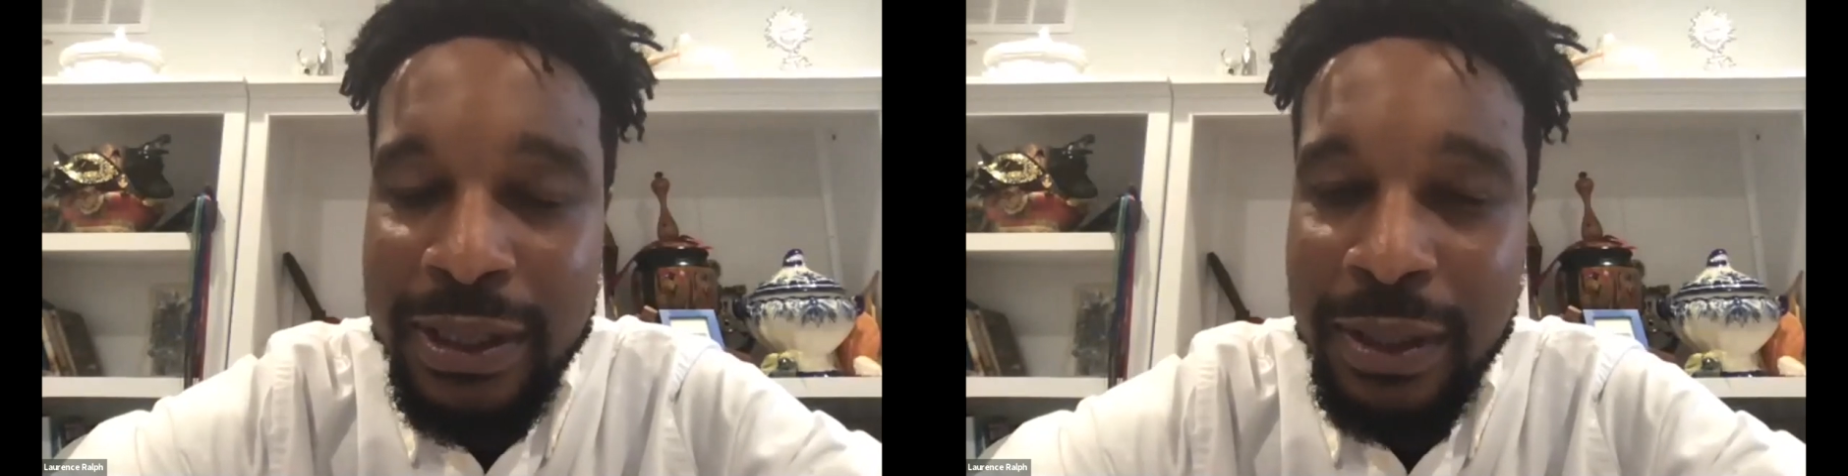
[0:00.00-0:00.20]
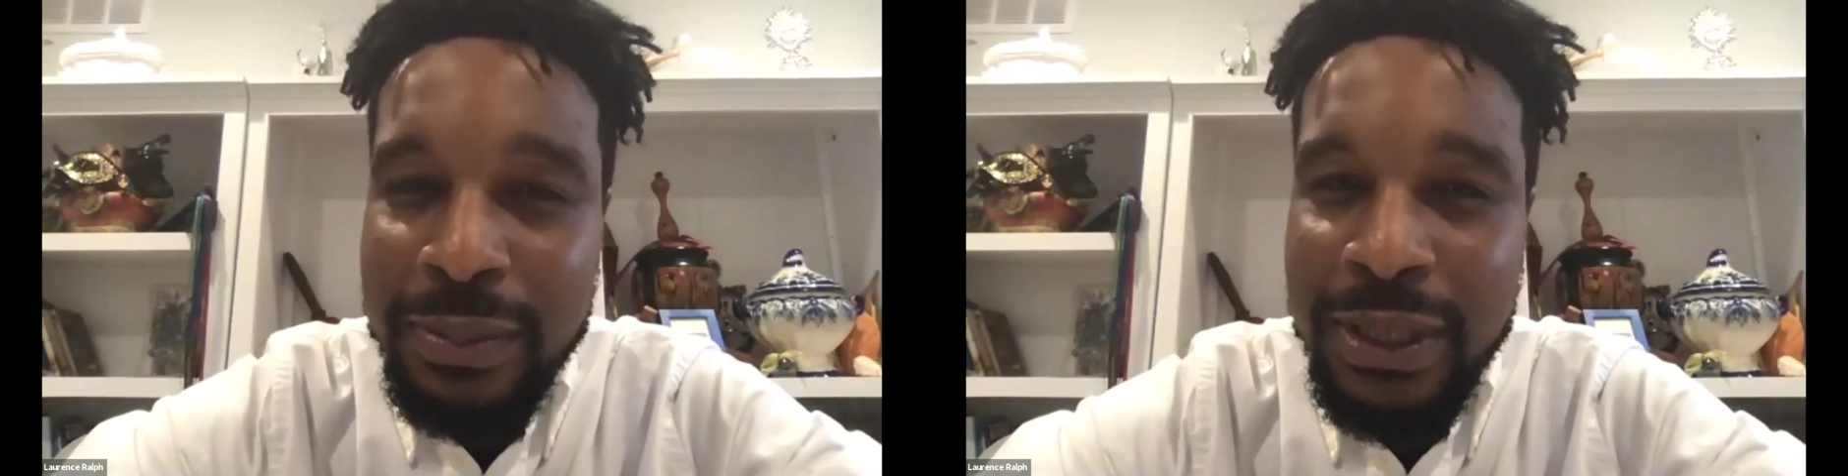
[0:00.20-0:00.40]

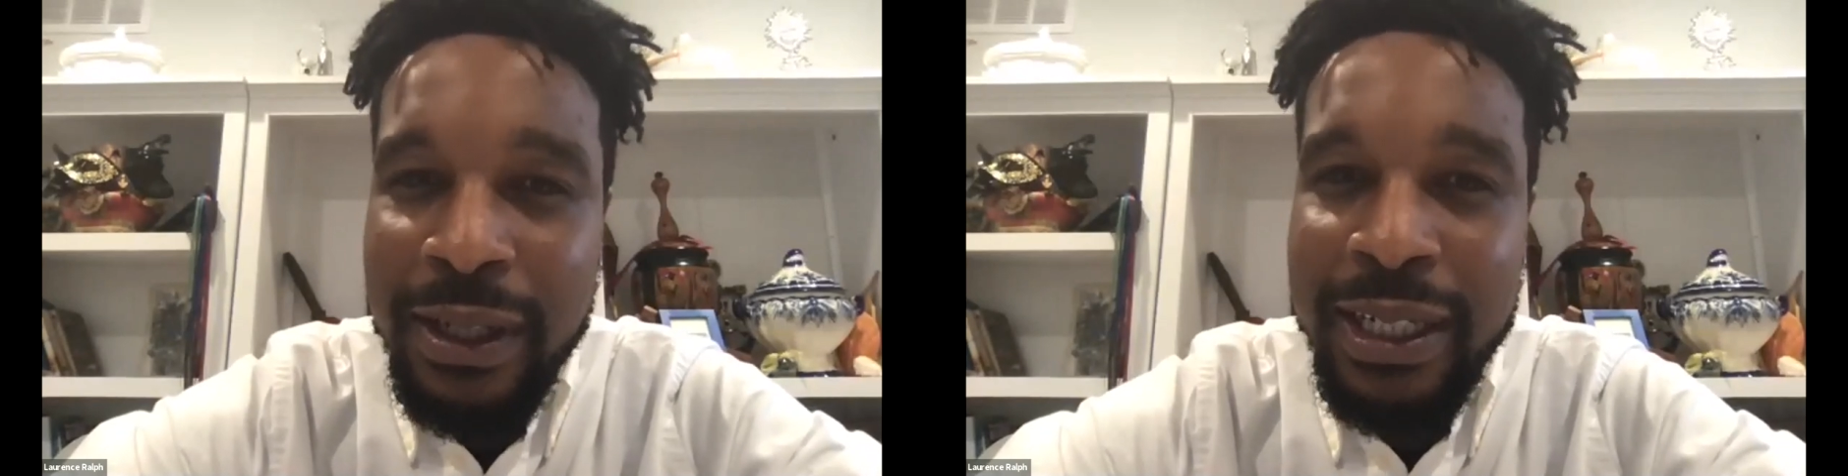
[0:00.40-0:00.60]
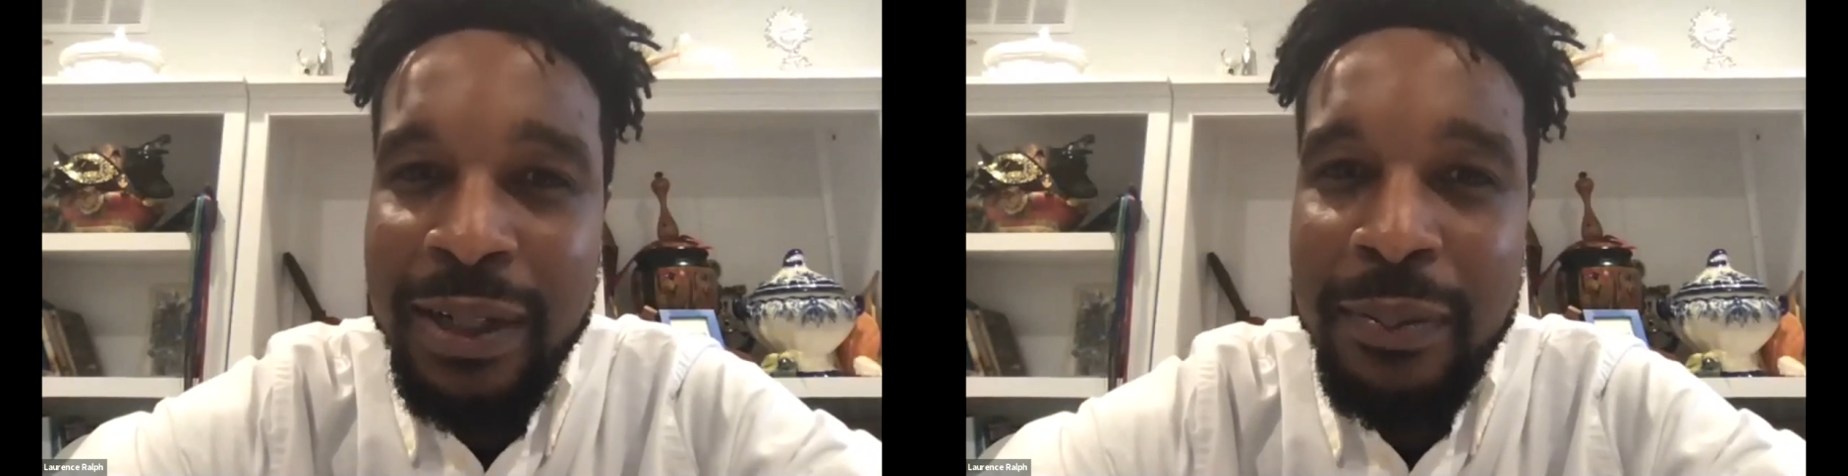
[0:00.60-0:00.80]
I'm
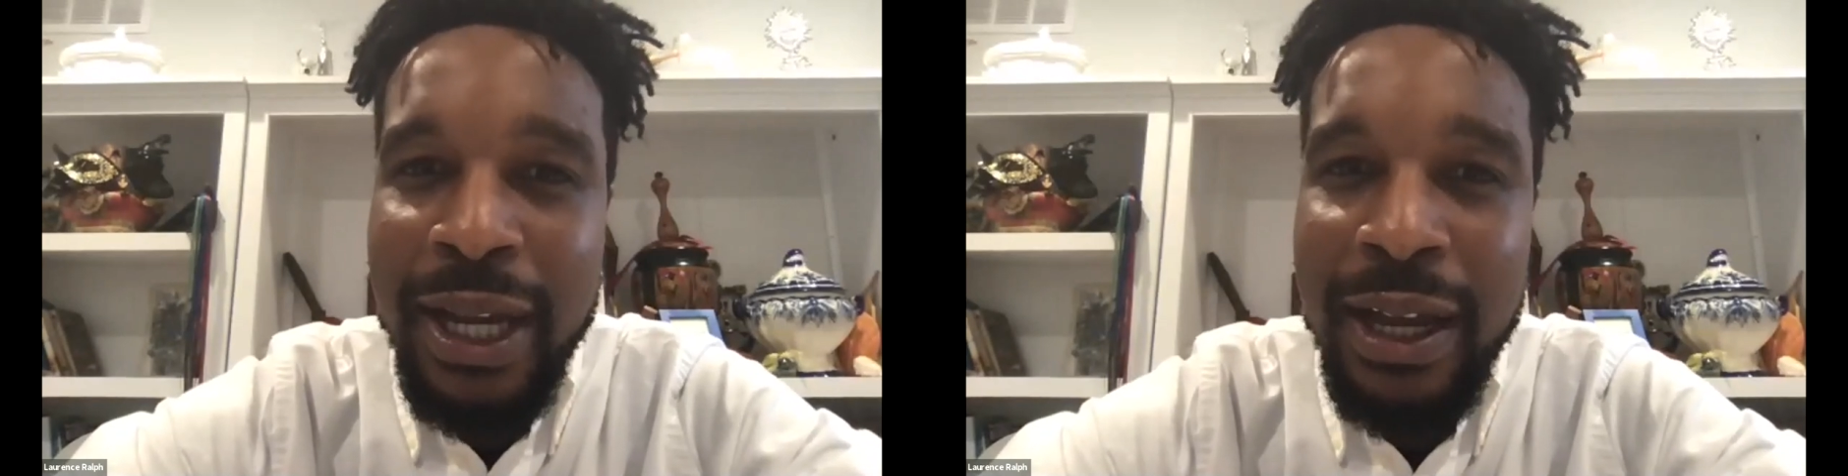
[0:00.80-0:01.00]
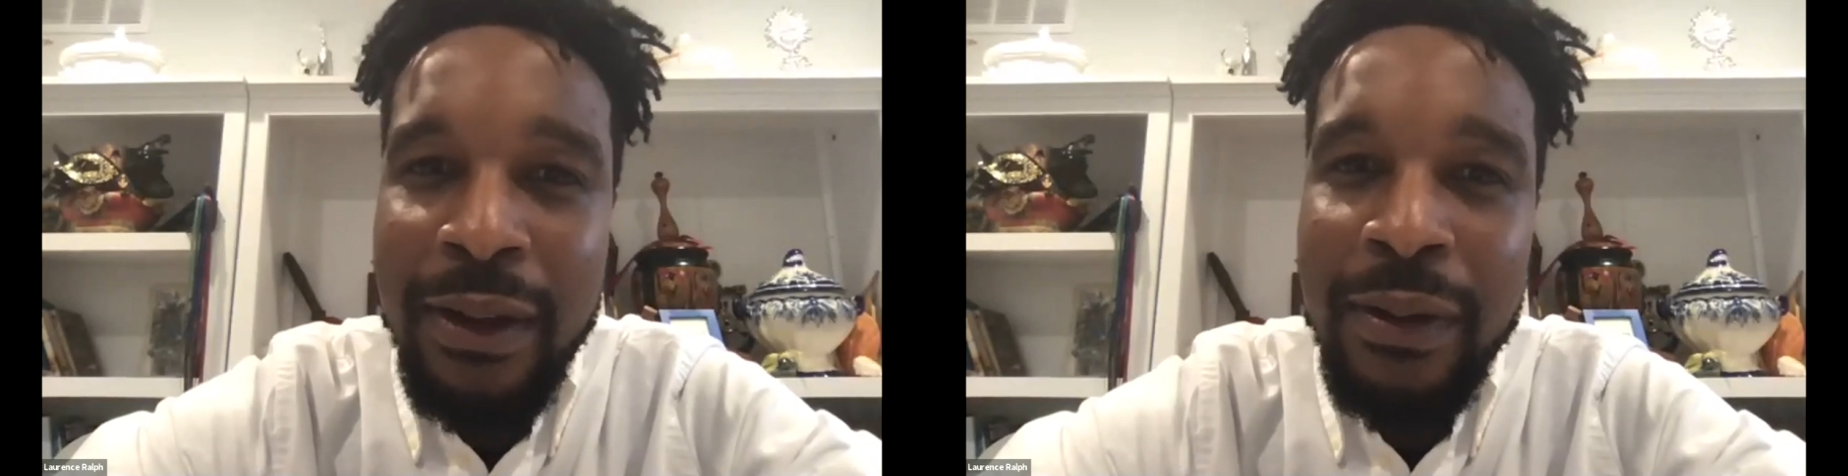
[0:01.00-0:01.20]
talking
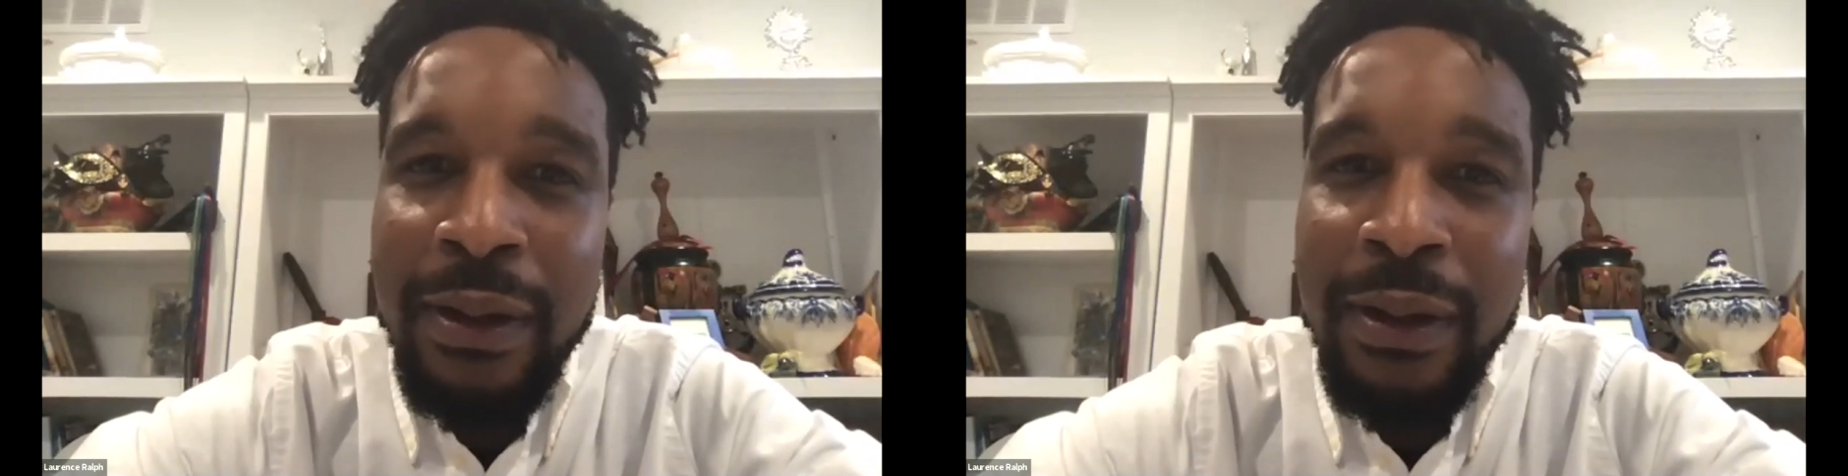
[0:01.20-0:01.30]
about